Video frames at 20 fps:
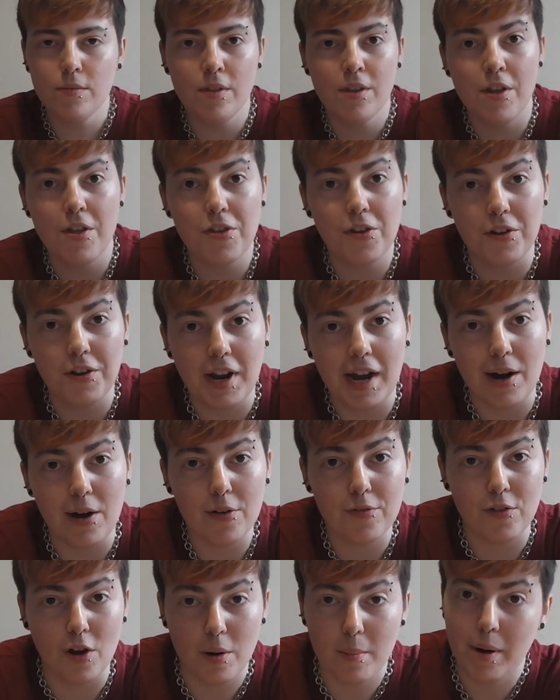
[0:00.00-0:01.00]
So now
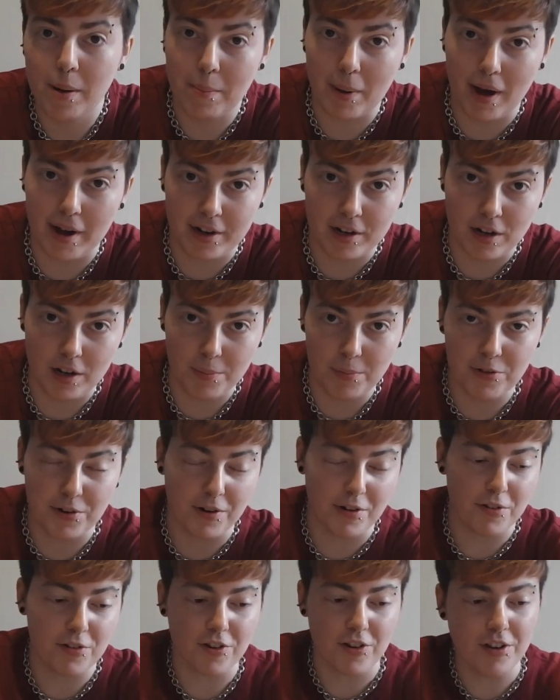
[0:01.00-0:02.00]
I've got my bicarb
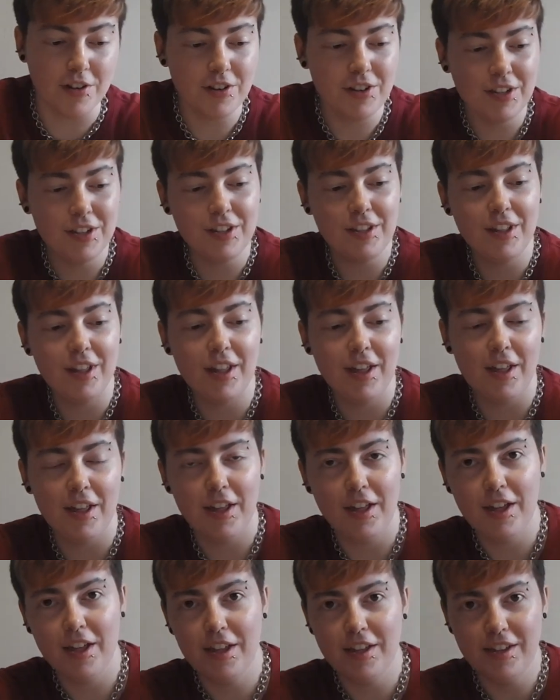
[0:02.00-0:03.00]
solution, and
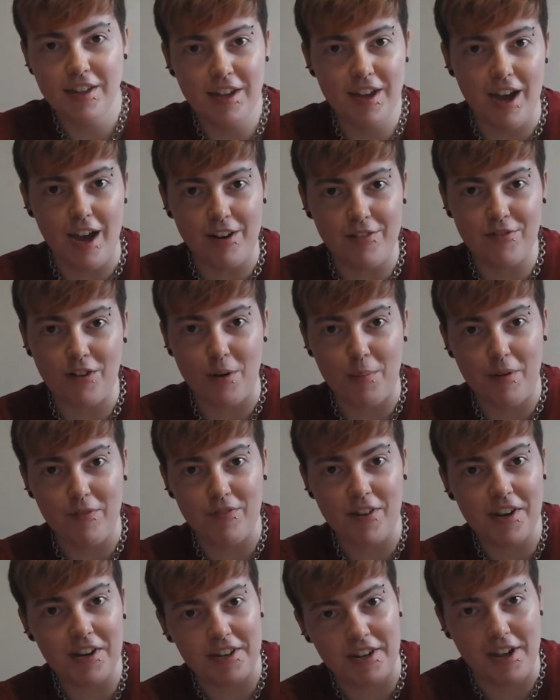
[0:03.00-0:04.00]
I've got my
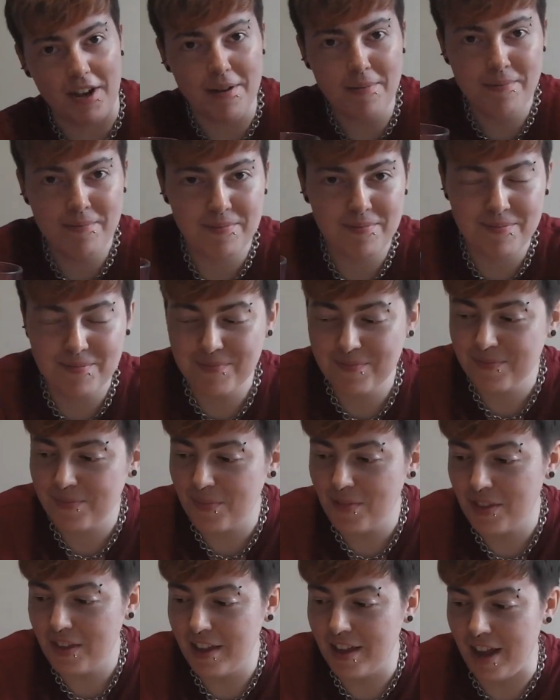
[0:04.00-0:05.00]
vinegar,
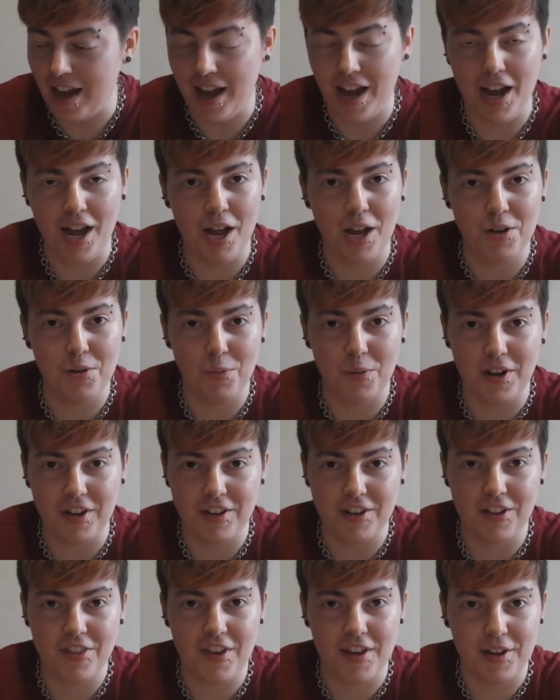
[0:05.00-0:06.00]
and we're going
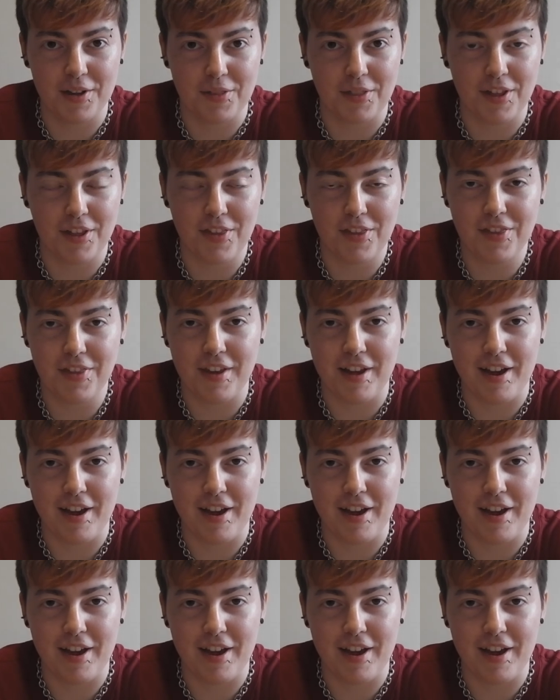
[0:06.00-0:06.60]
to take this